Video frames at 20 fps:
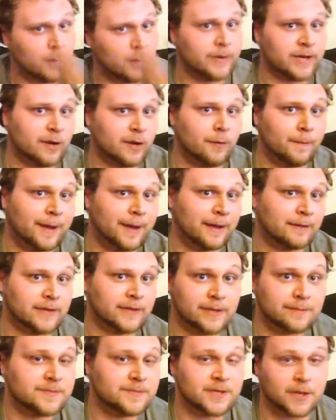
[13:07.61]
what we know about
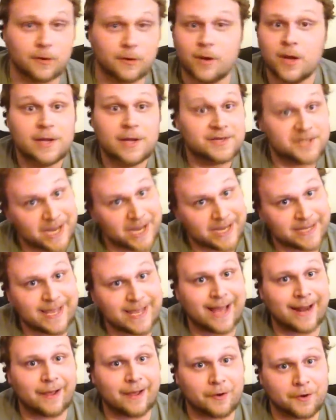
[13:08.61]
them, so check
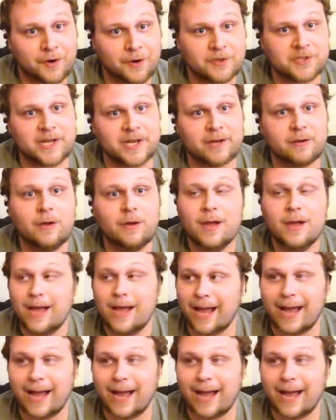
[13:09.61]
that out on our channel.